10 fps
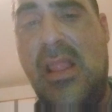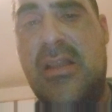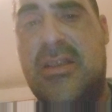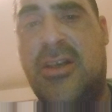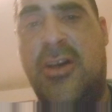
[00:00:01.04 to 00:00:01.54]

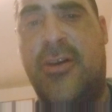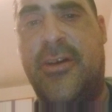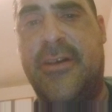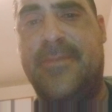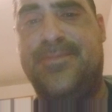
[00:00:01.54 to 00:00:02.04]

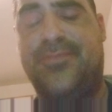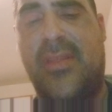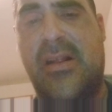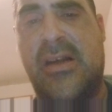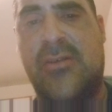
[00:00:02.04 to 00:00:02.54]
Sorry,
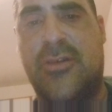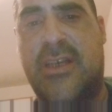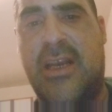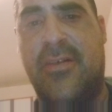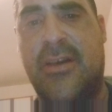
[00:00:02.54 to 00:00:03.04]
I was
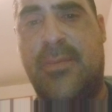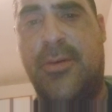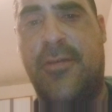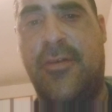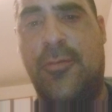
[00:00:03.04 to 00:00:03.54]
having a
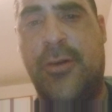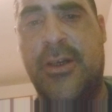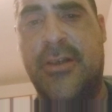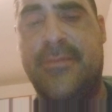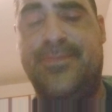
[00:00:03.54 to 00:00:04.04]
puff of
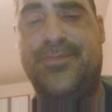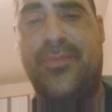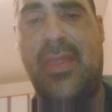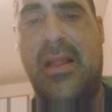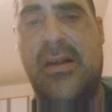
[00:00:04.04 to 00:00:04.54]
weed.
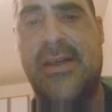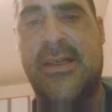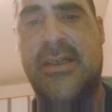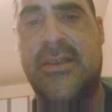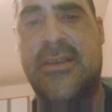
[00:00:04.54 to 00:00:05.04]

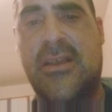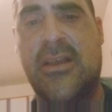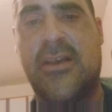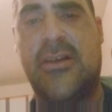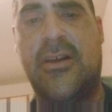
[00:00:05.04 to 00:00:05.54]
It's
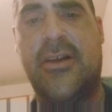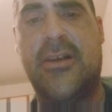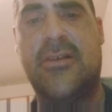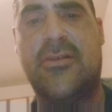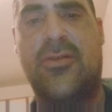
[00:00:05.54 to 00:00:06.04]
late
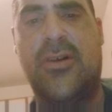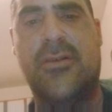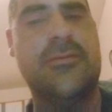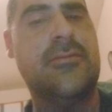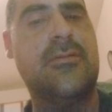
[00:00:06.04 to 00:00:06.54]
night,
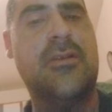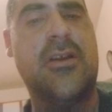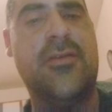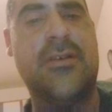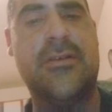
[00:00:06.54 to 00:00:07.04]
around
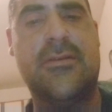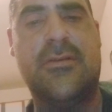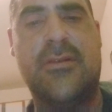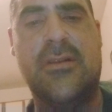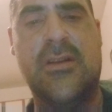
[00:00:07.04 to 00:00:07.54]

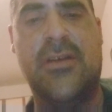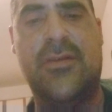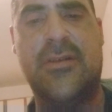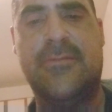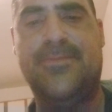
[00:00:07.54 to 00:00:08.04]

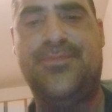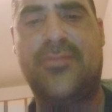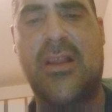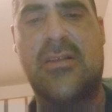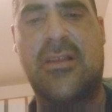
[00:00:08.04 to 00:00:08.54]
11
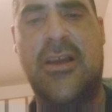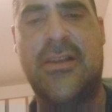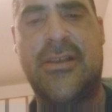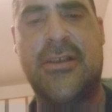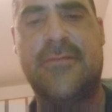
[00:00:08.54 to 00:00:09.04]

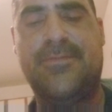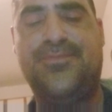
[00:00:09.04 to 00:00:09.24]
Atlantic.